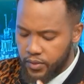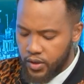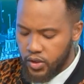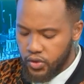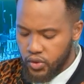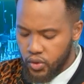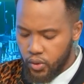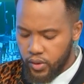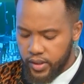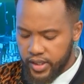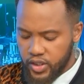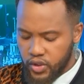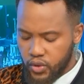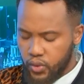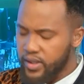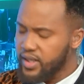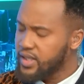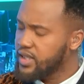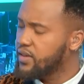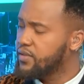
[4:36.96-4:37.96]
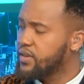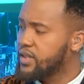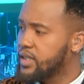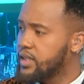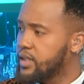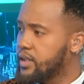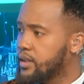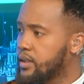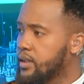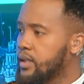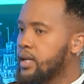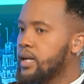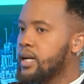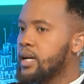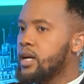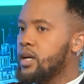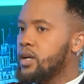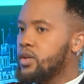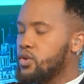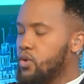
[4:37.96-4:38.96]
so in 2017,
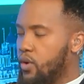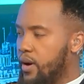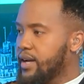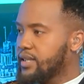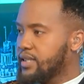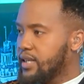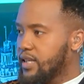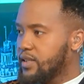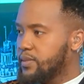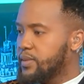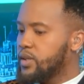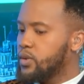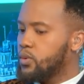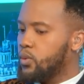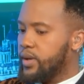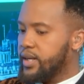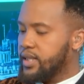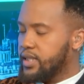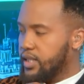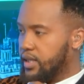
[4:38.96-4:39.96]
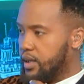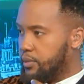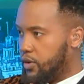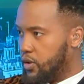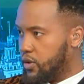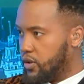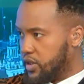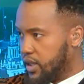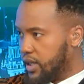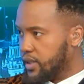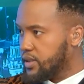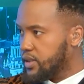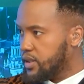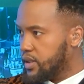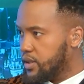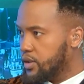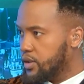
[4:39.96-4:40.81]
your ex-husband went and apologized